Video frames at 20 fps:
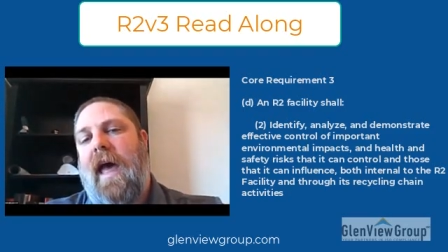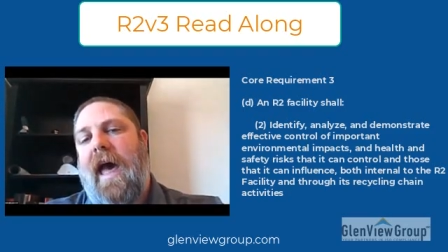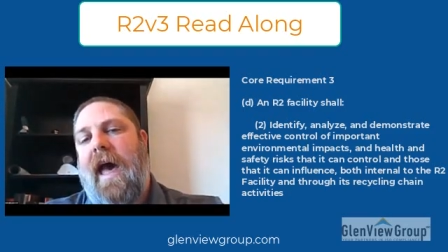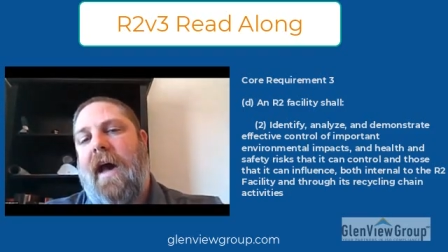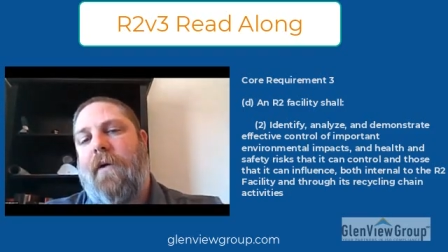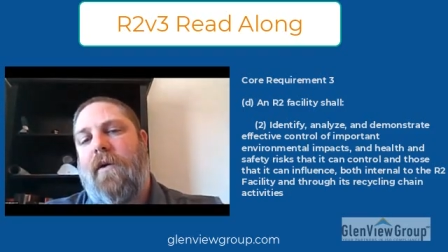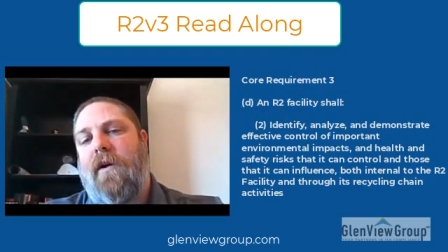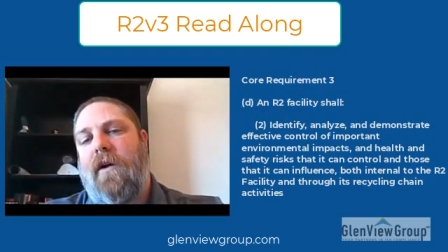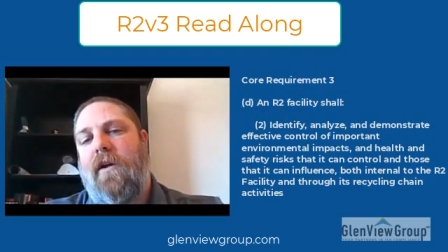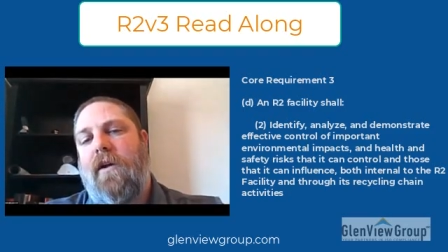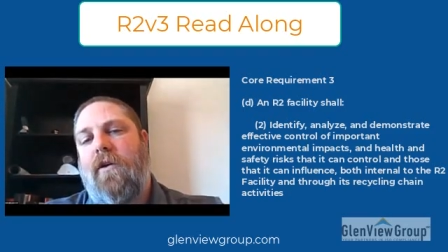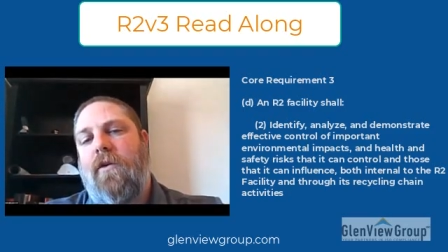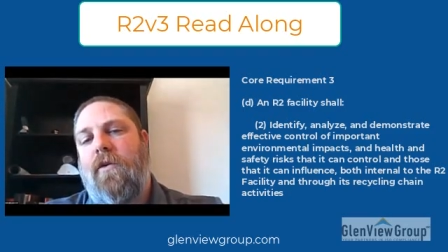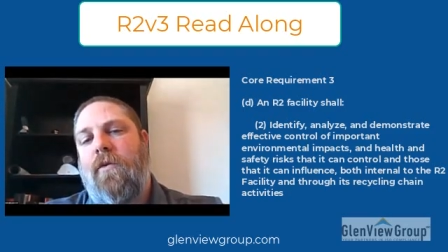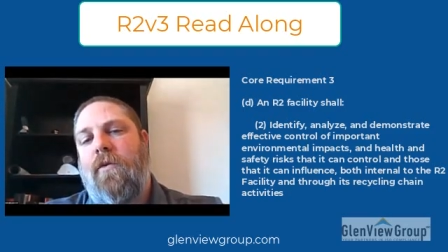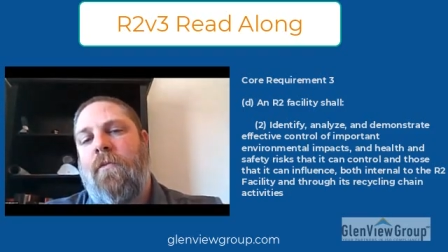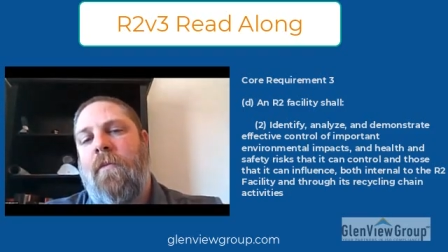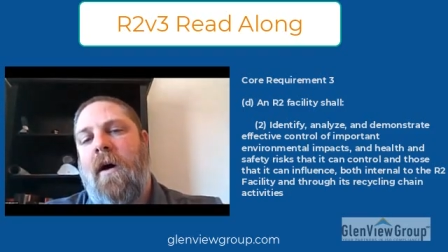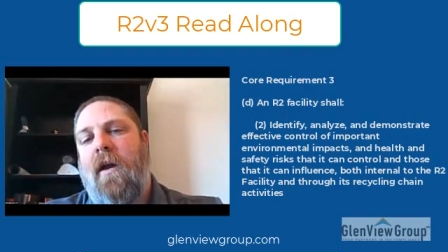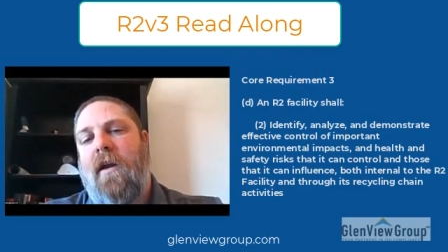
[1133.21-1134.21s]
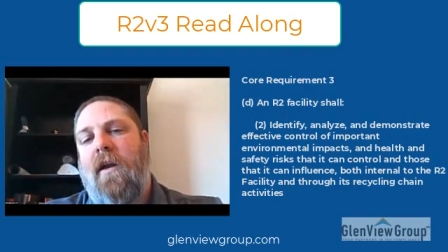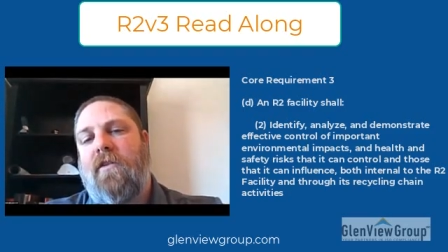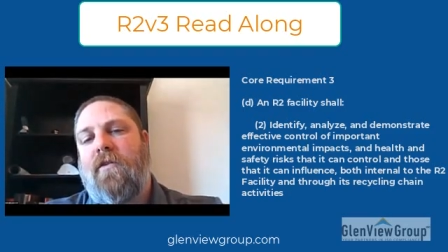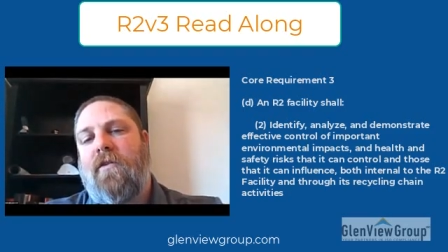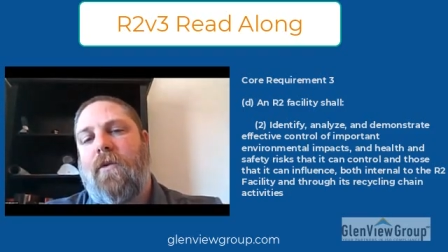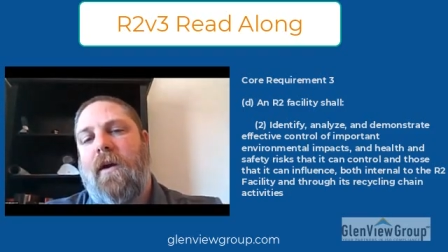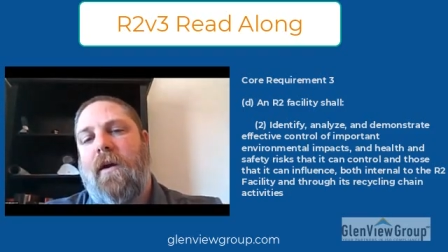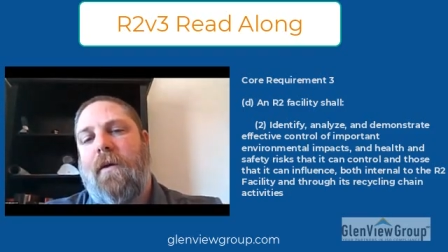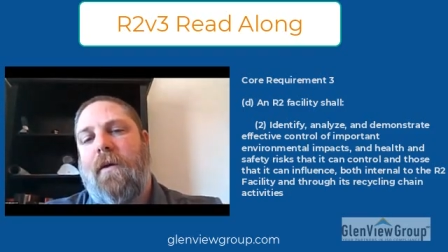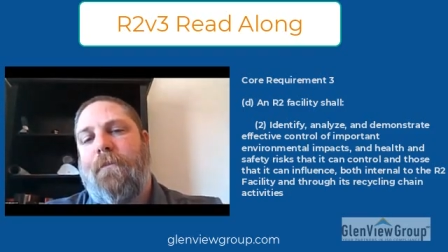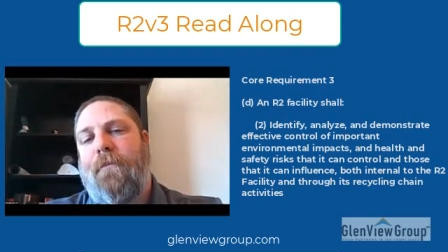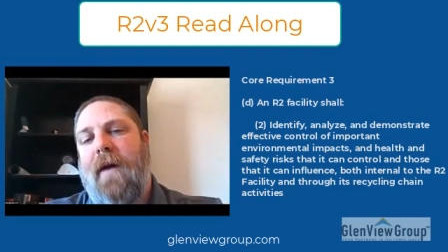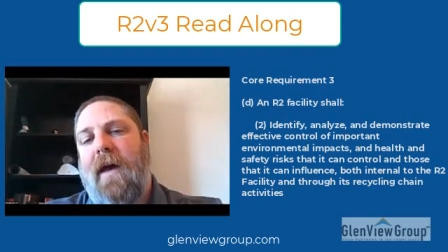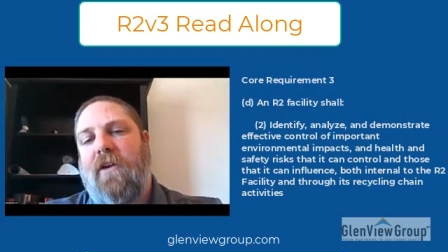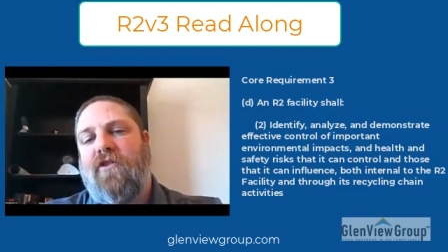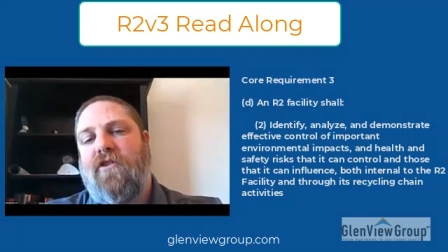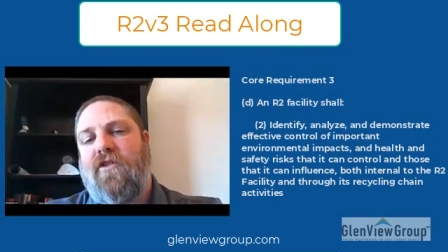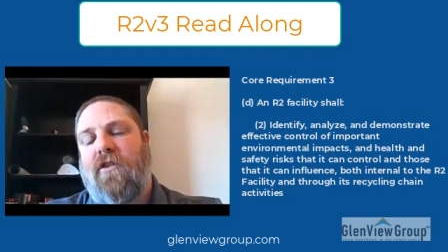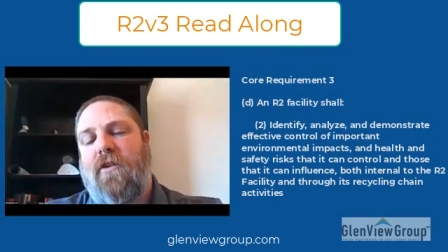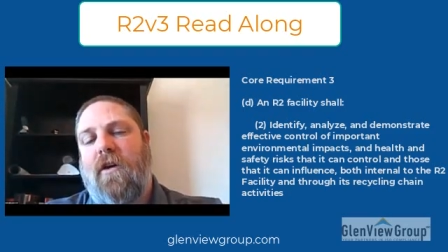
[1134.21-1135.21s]
how are you monitoring and
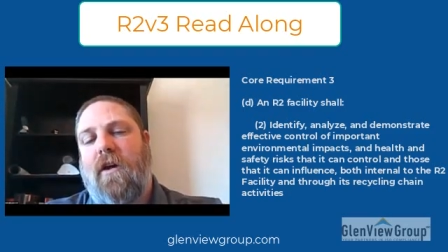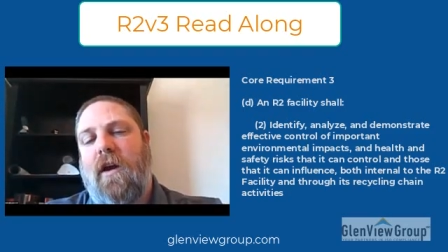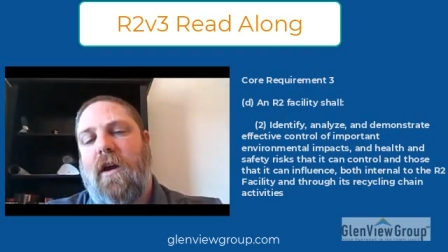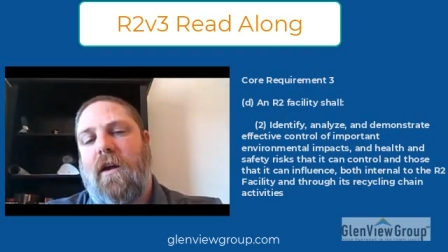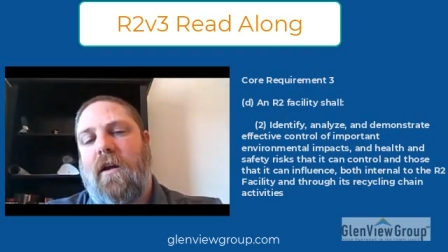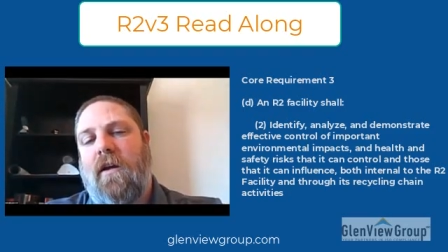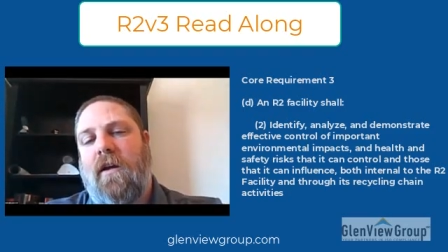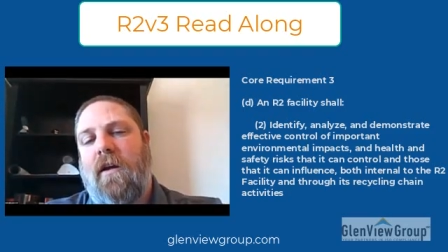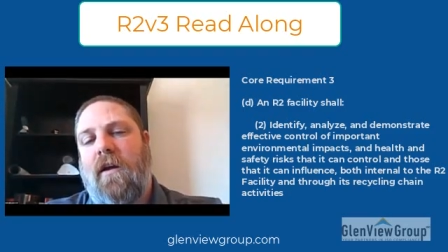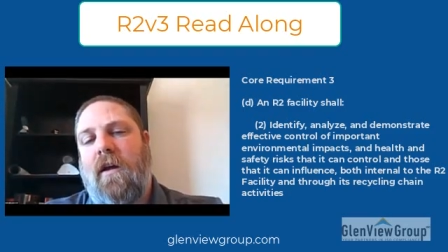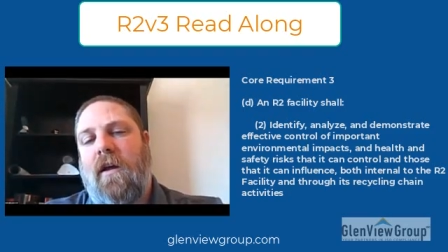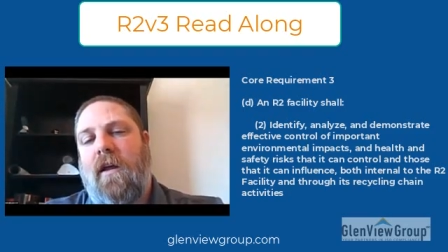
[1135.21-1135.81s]
measuring